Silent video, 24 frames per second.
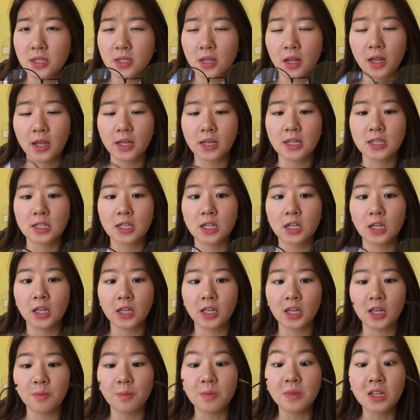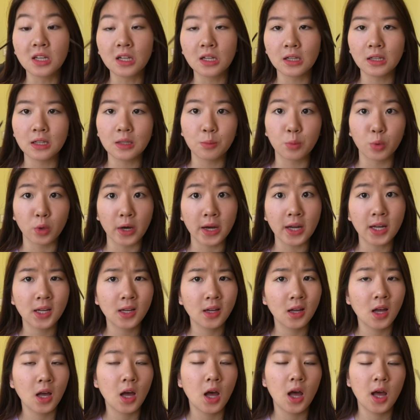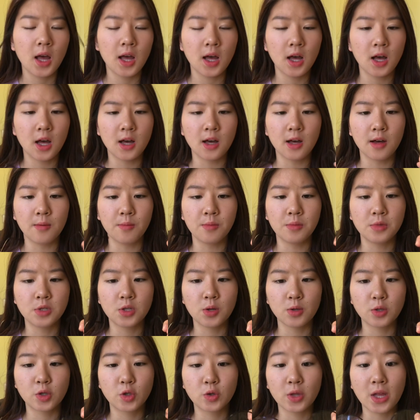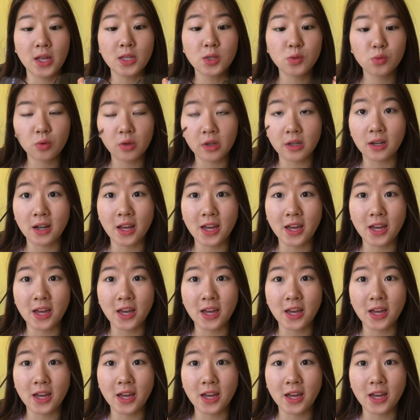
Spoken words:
it's not like it's gonna like immediately break. So that's really